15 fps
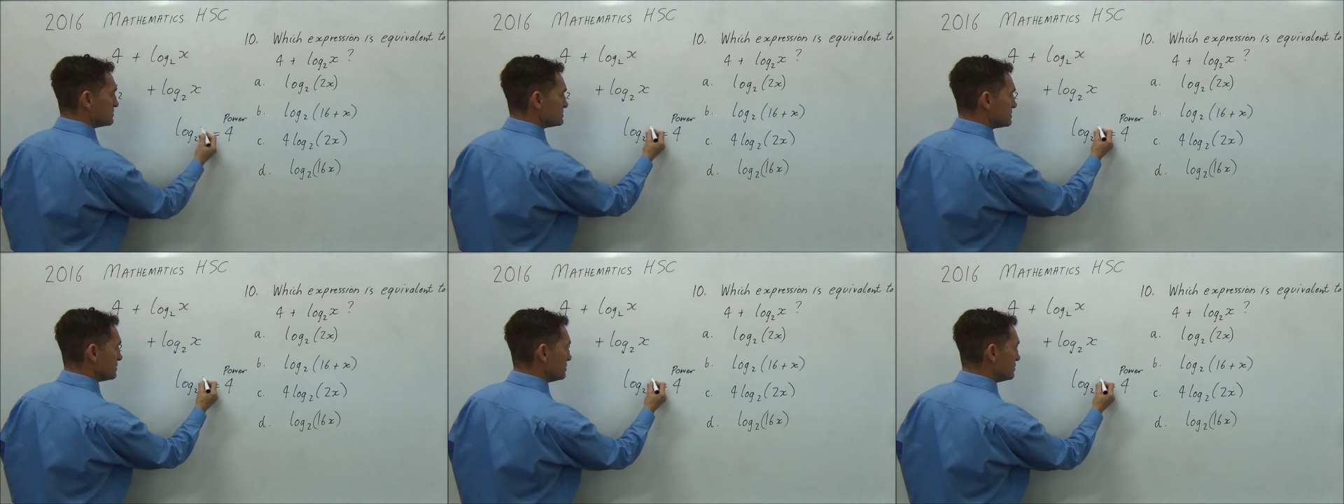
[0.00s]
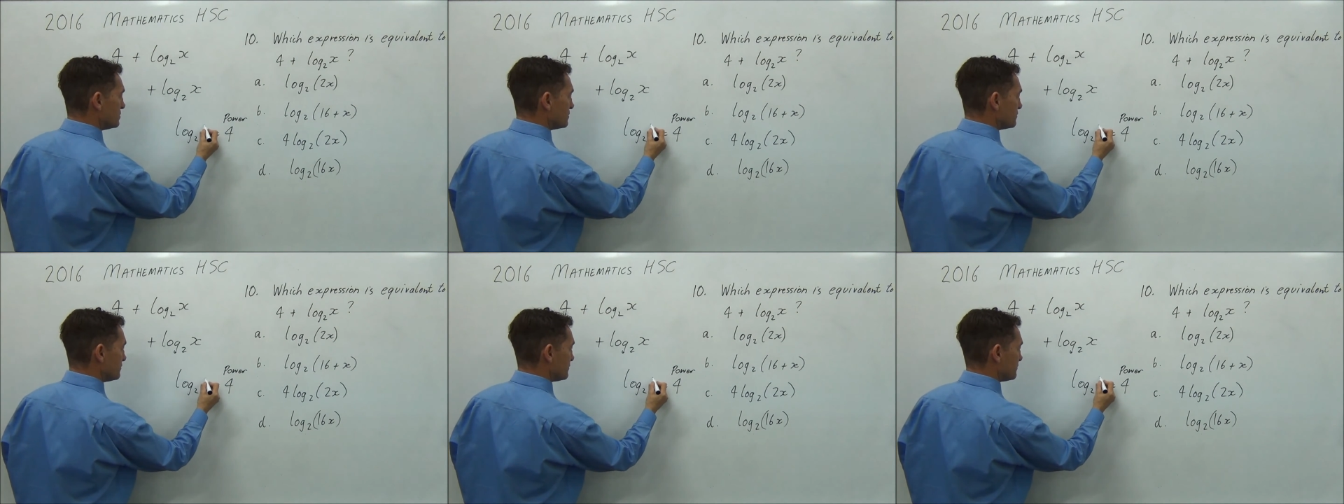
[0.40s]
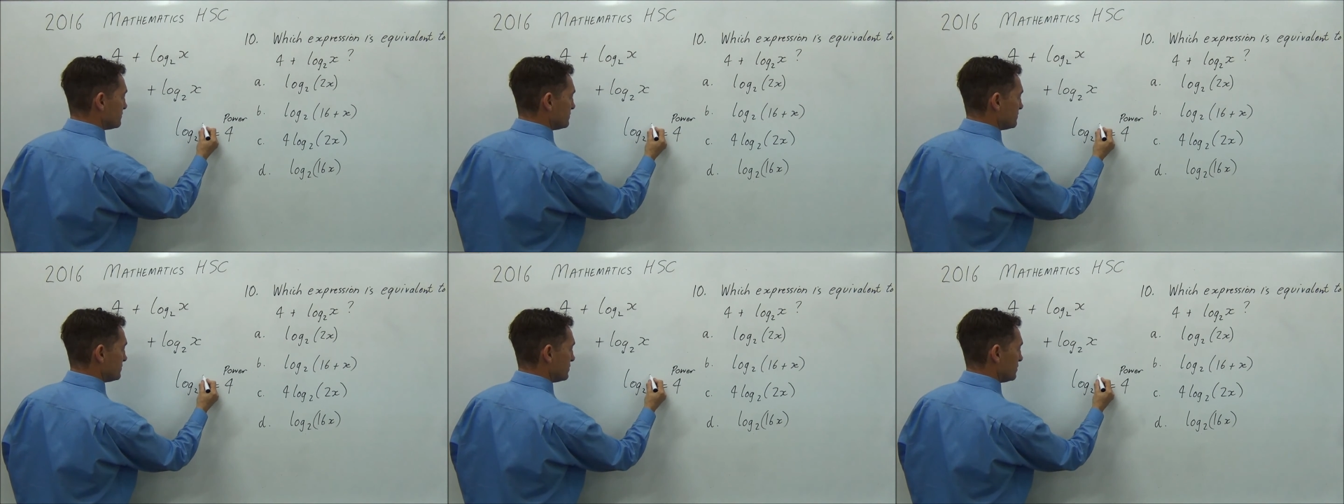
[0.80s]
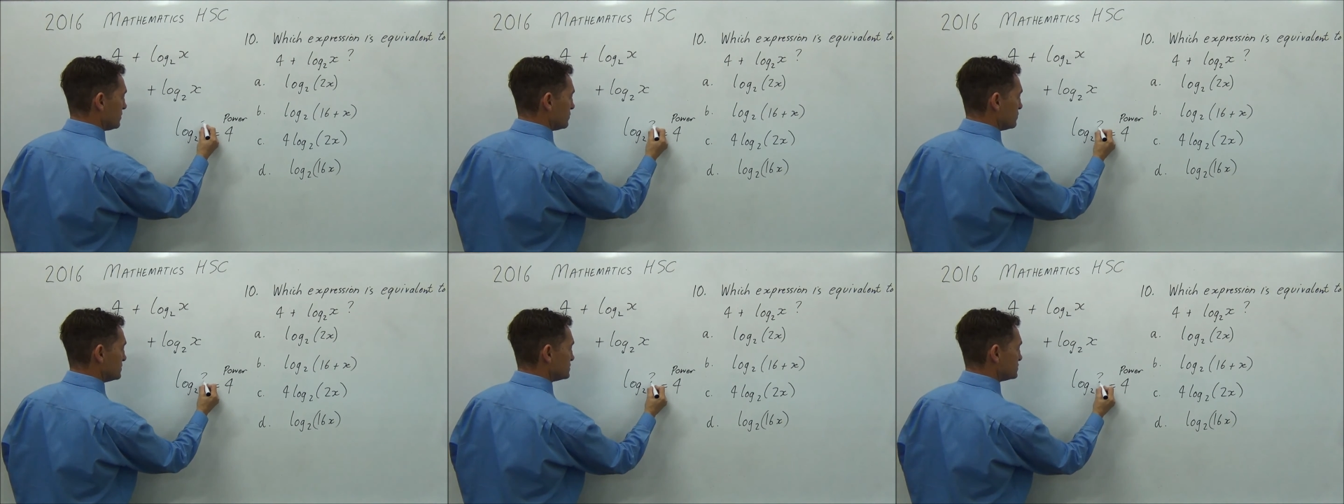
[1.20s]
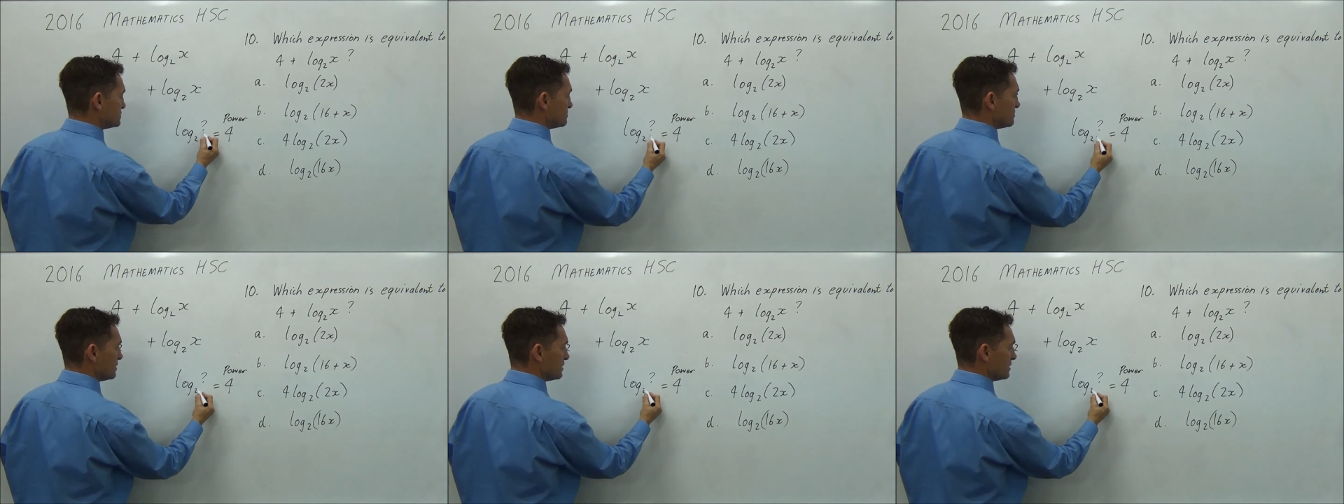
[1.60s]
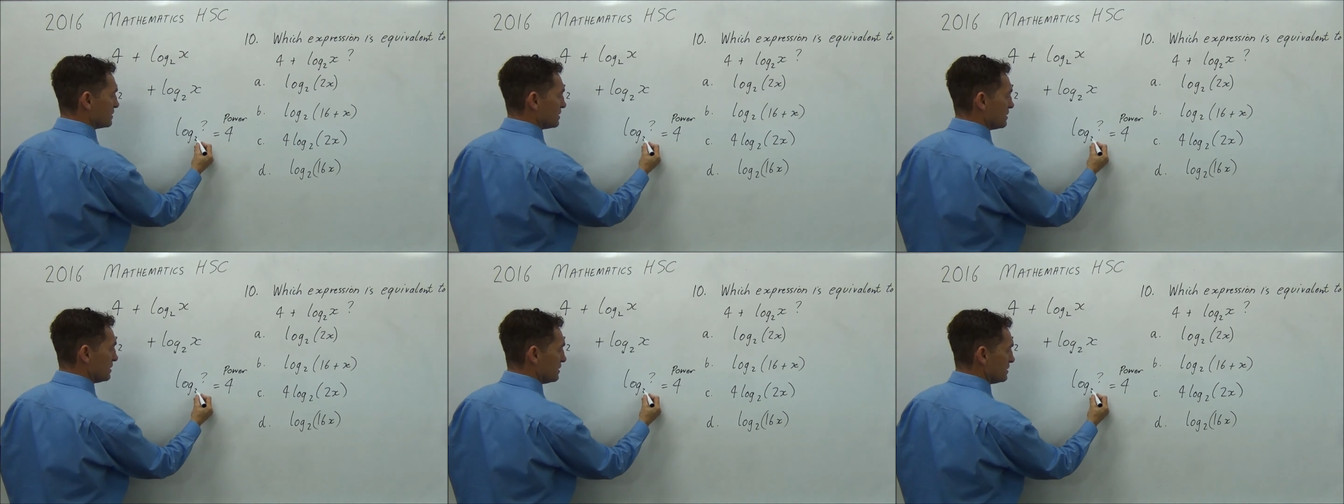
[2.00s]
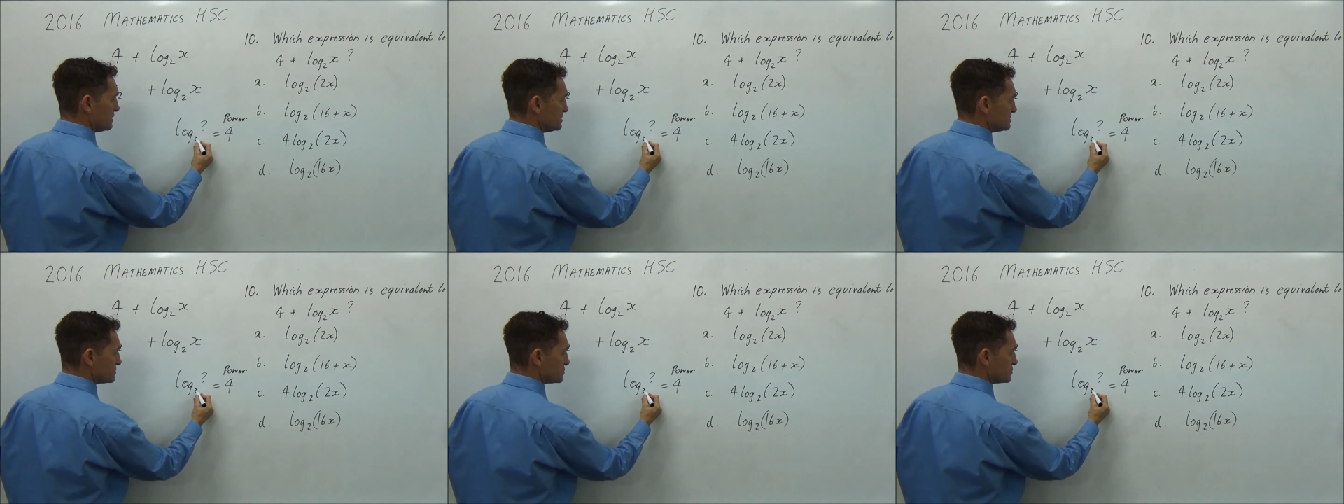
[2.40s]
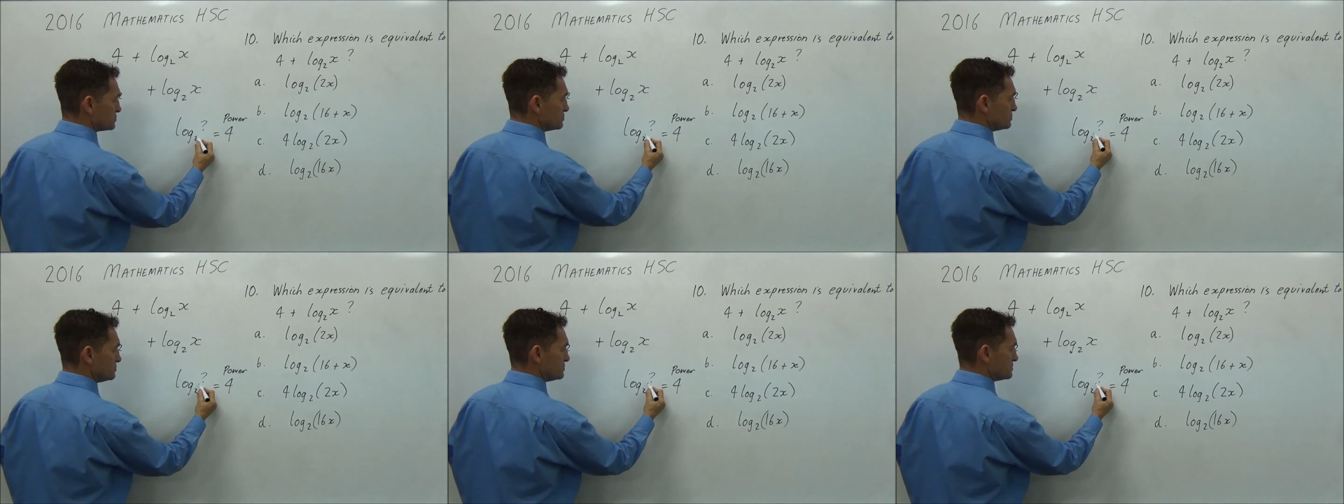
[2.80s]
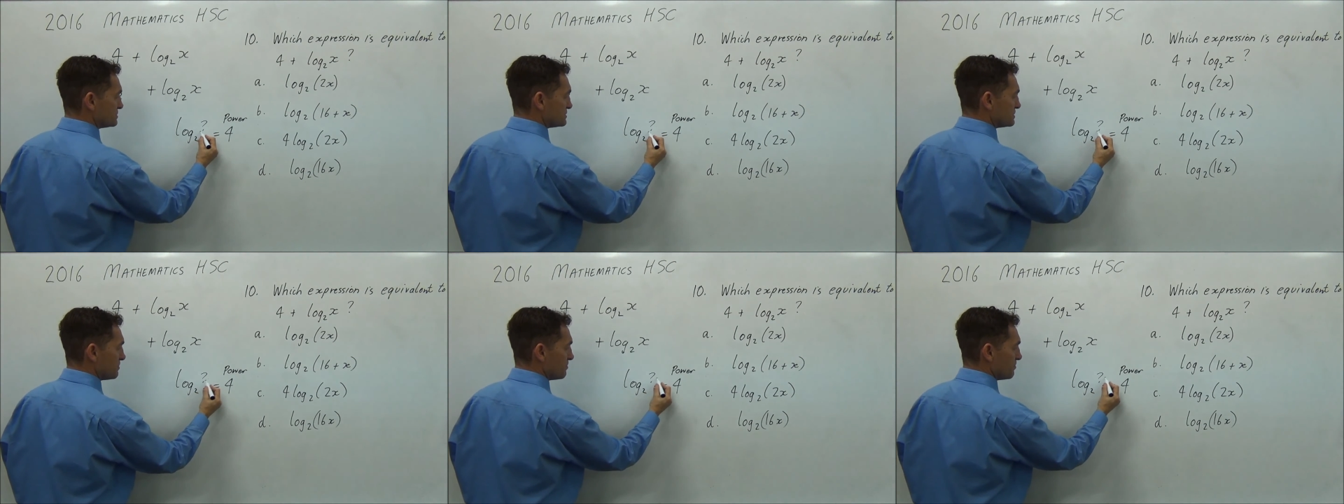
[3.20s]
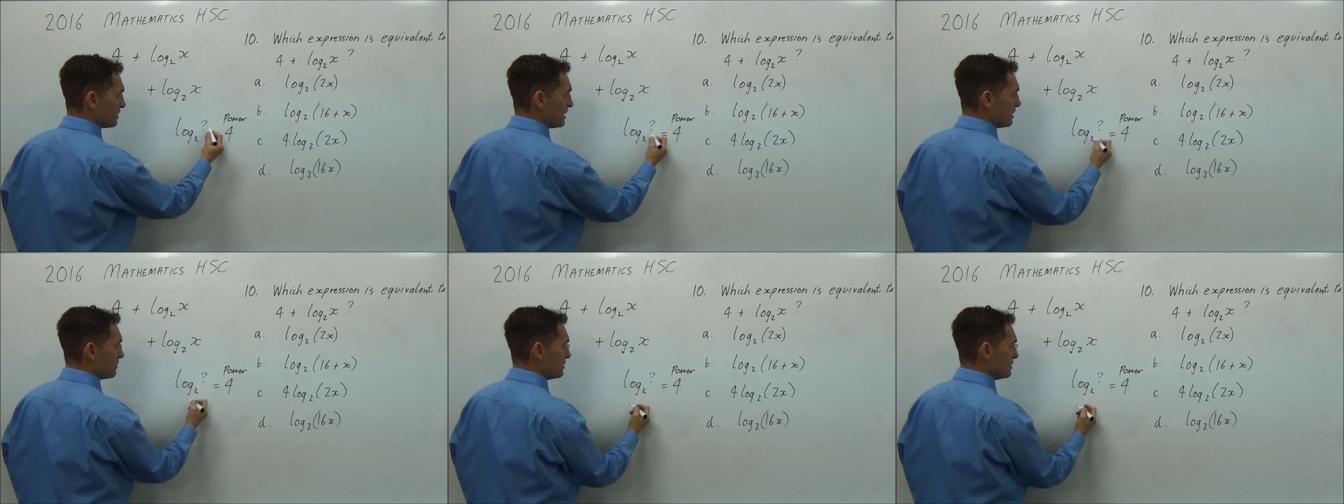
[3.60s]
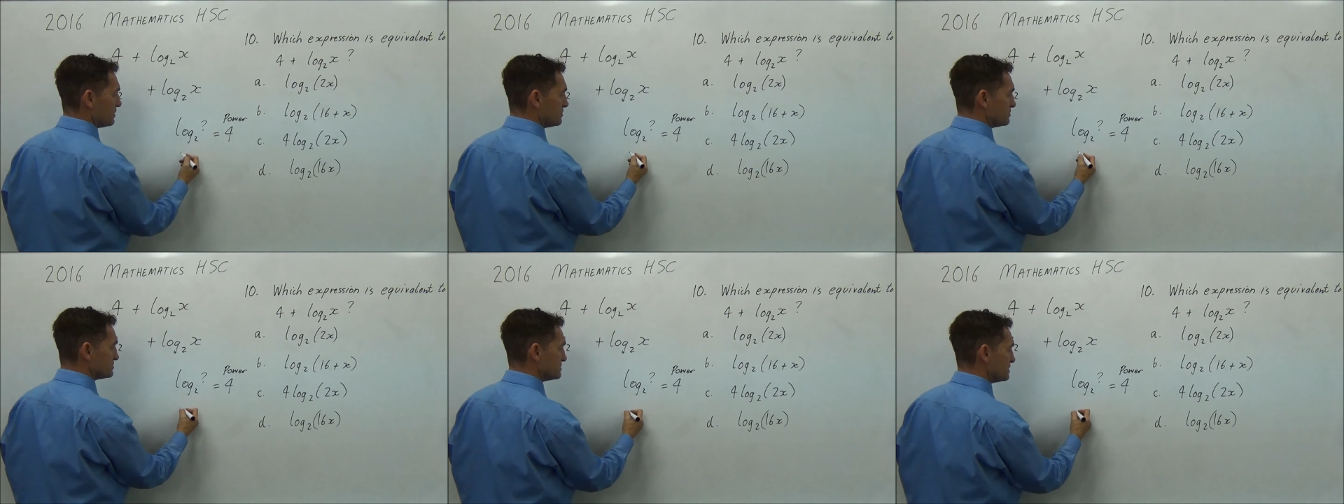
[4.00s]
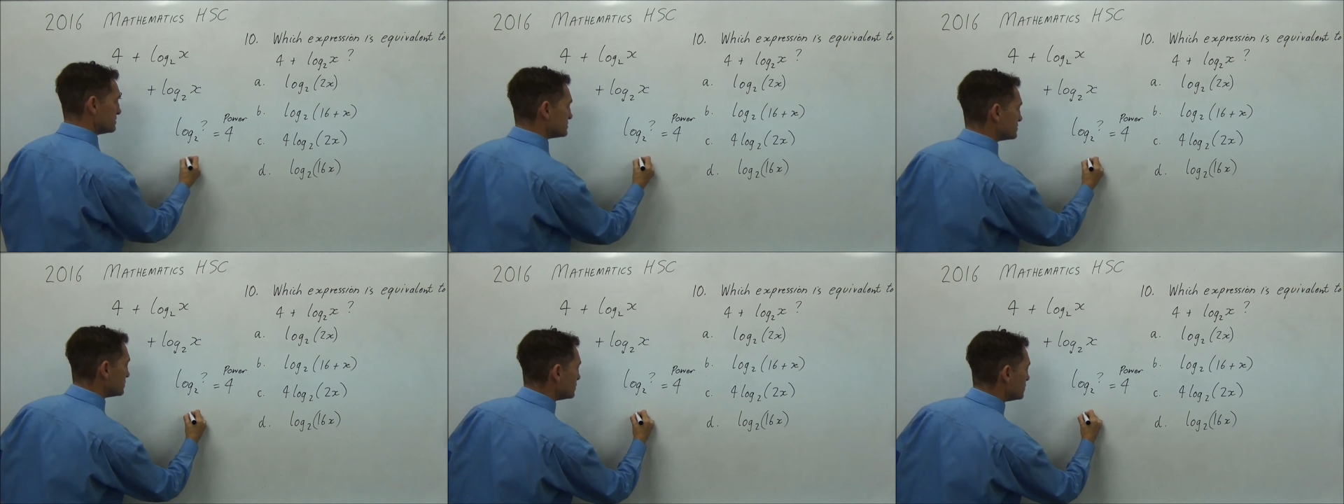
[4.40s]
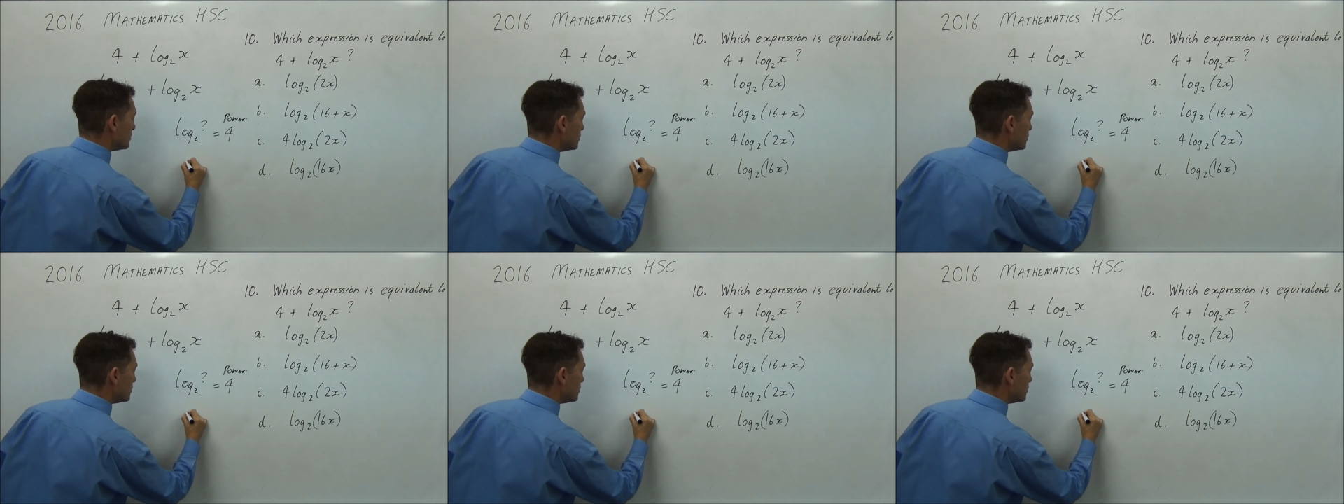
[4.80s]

So log of question mark is 2 to some power equals that. So